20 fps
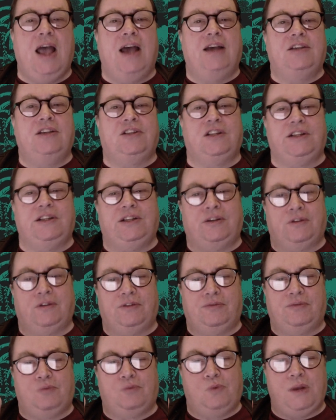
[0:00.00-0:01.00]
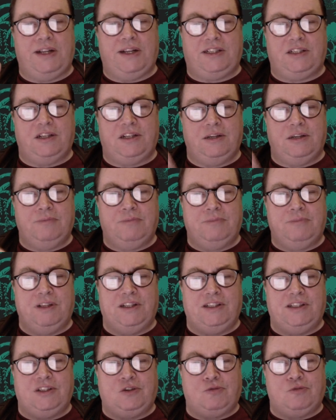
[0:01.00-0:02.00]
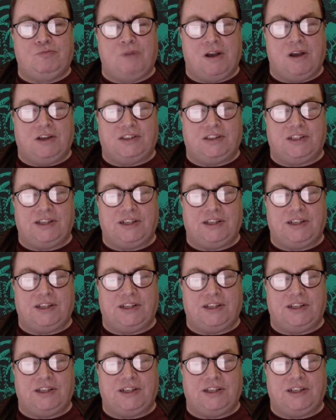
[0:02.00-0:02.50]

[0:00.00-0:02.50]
as leader of which political party?